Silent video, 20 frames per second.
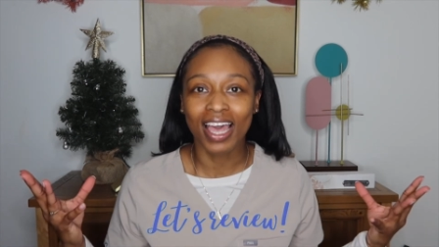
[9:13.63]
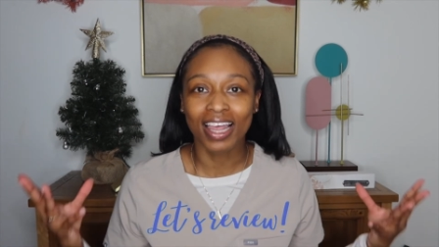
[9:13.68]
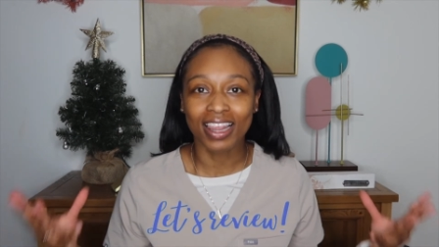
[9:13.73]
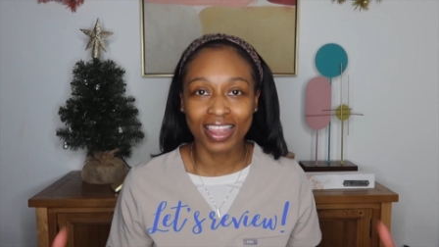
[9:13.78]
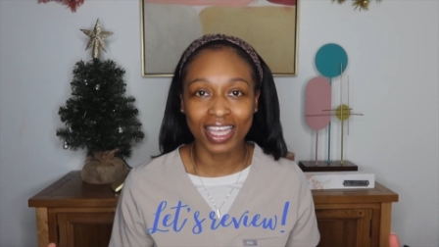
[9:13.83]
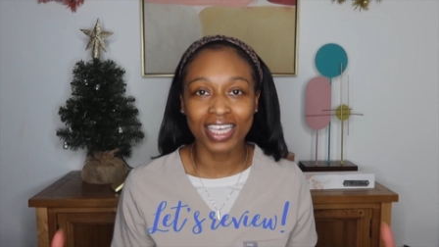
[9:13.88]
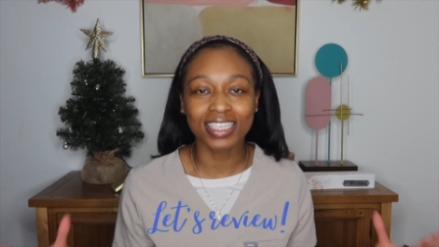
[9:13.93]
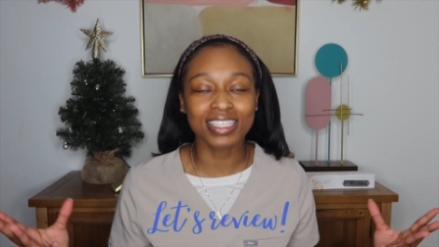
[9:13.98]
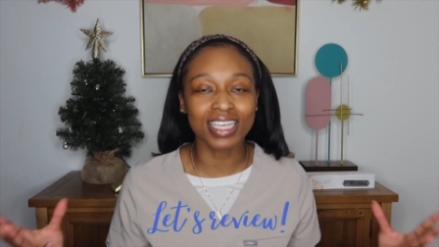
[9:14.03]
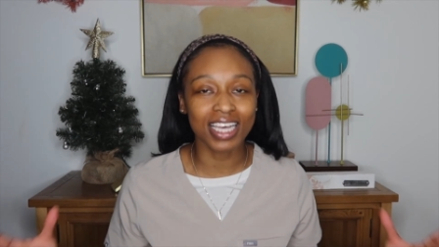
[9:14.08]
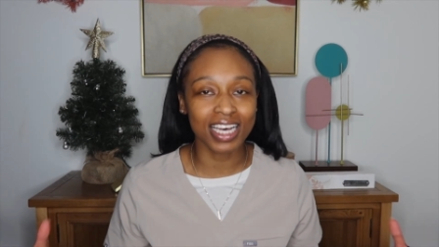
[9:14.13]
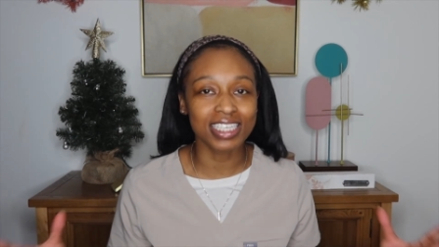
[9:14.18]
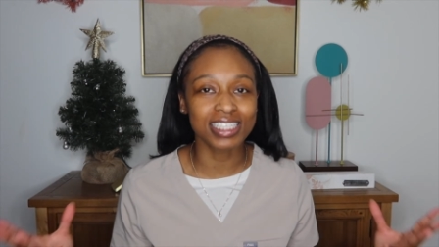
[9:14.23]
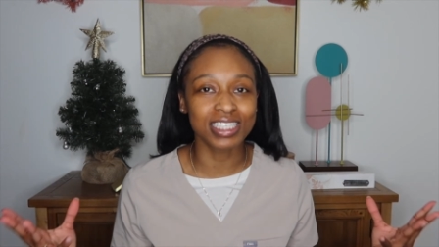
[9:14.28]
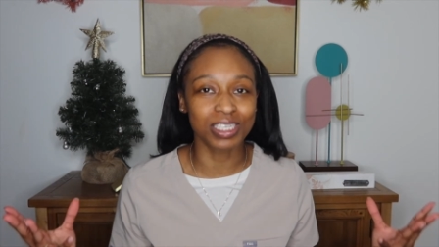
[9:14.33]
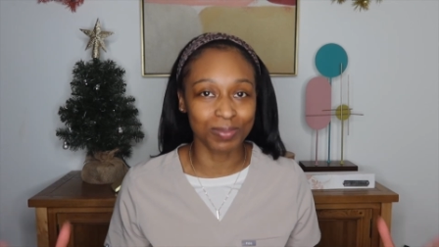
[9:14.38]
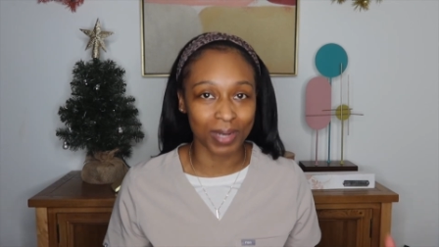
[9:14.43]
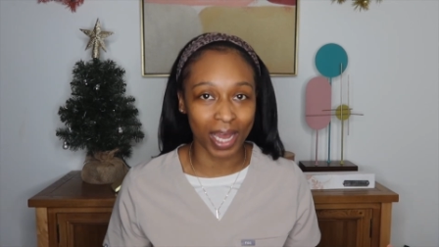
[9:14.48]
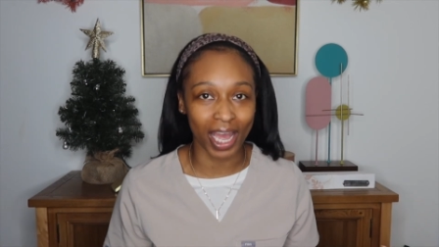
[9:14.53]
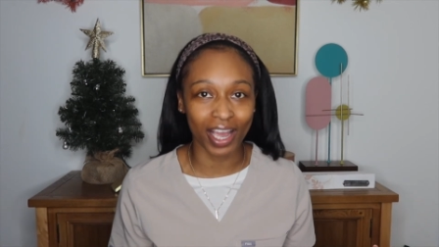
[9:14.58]
this
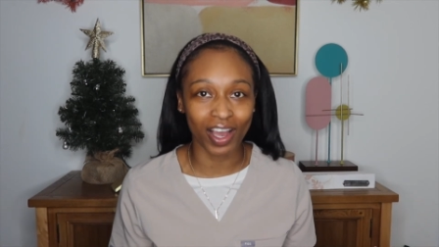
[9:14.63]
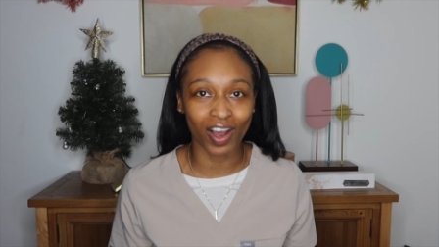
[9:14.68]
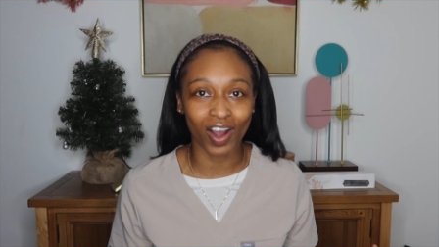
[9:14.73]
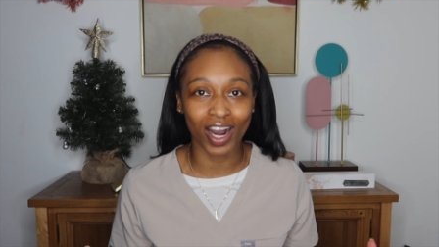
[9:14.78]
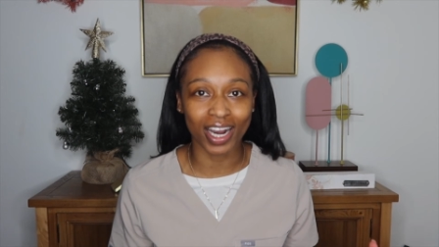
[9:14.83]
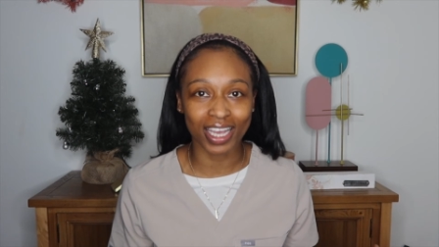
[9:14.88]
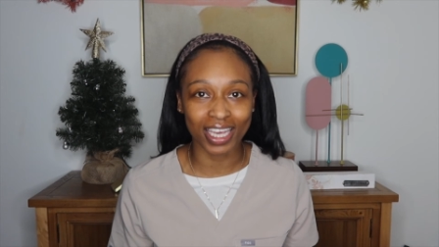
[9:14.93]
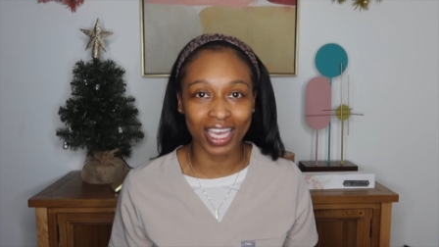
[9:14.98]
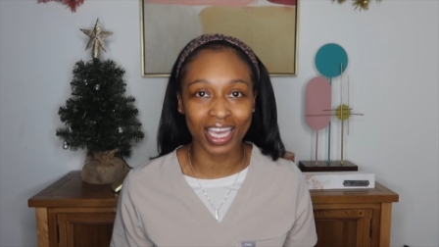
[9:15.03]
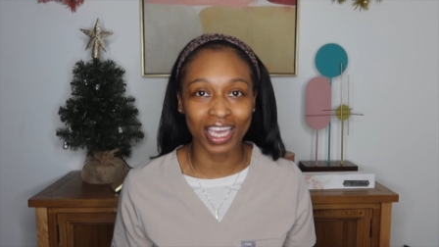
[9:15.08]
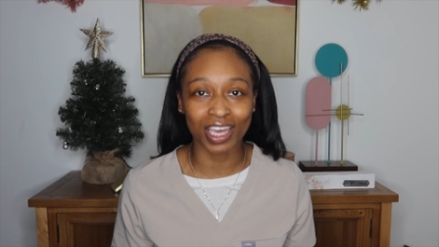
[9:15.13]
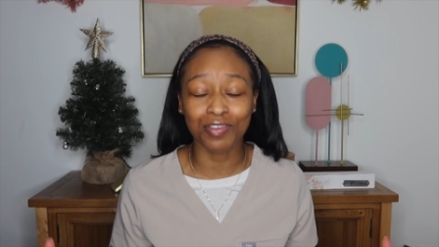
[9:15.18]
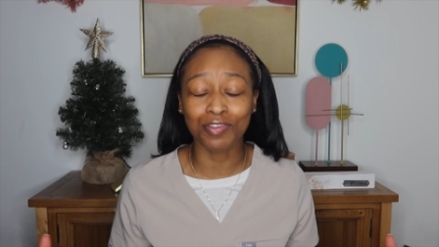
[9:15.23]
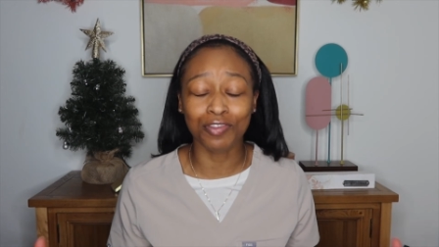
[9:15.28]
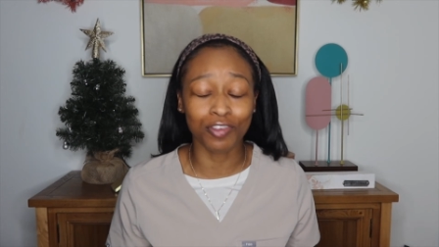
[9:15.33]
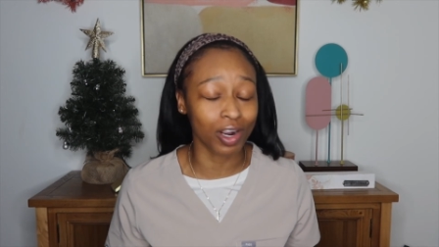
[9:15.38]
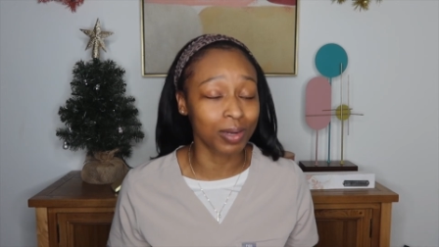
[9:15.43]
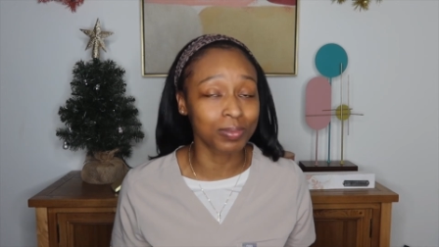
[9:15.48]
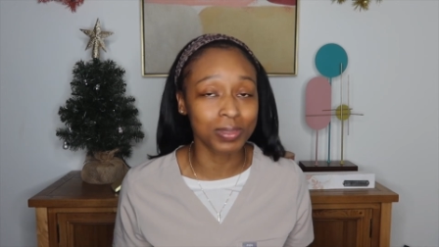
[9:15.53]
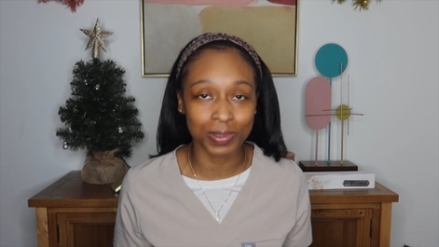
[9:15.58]
custom night guard kit
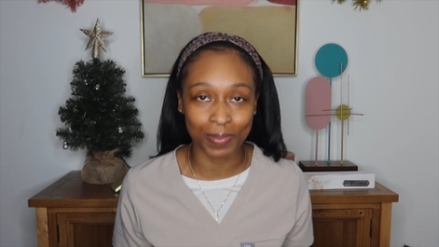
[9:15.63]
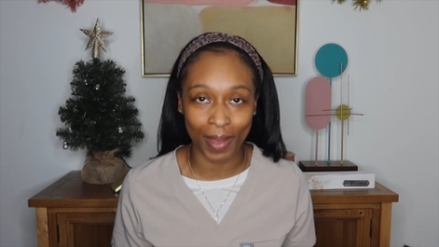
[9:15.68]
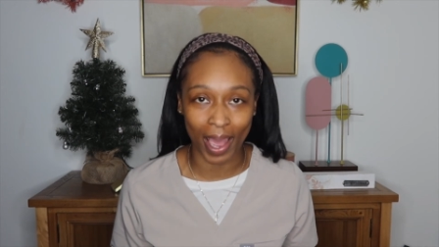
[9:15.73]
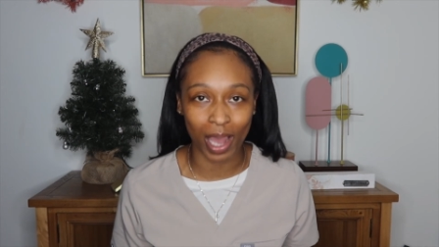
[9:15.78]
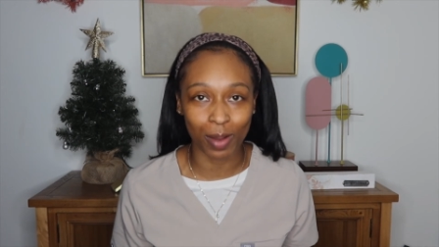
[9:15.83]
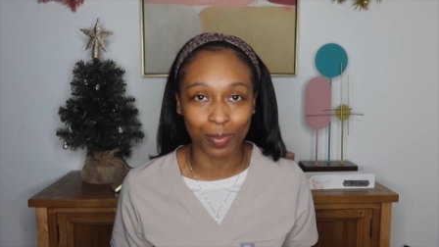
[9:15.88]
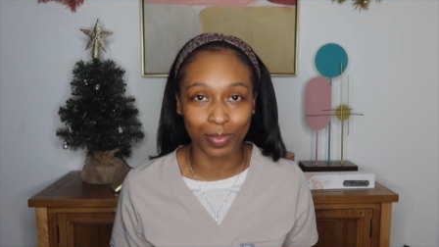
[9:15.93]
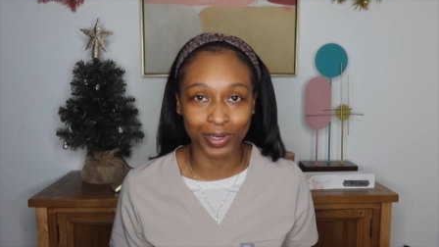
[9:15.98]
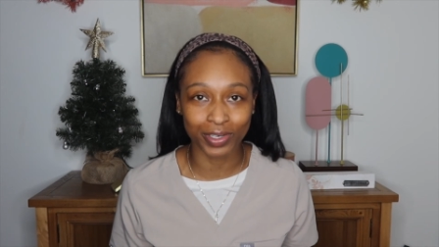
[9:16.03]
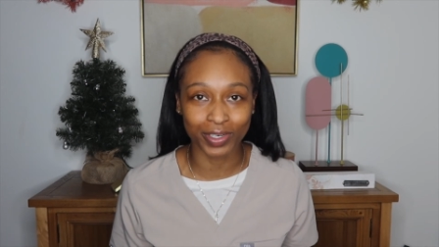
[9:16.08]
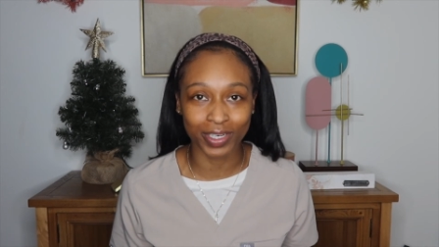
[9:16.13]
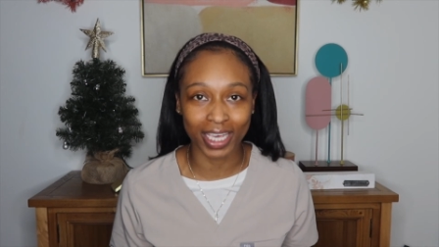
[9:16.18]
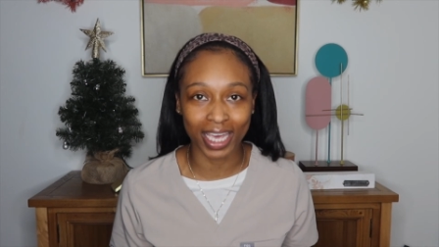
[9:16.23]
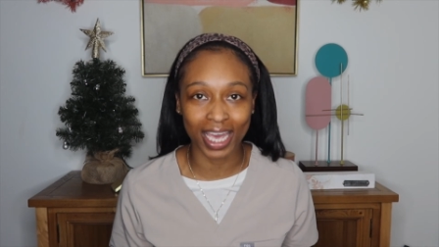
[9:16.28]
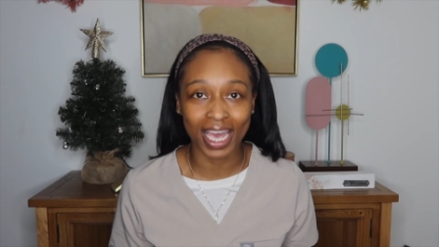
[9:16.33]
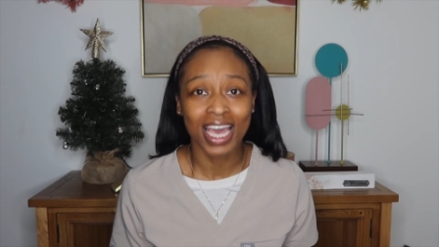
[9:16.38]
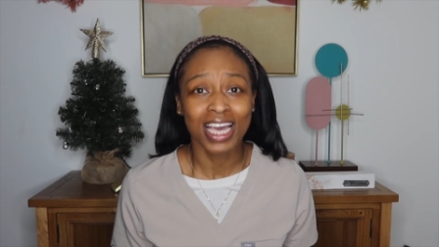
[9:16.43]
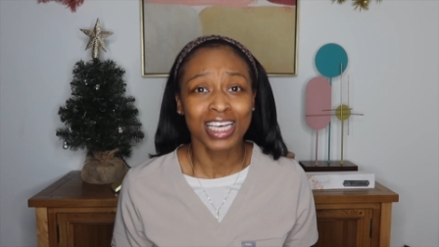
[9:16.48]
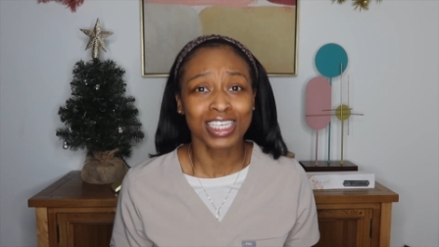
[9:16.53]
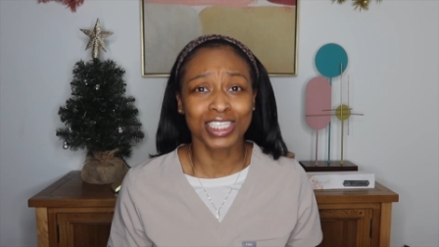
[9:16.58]
from Smile Brilliant.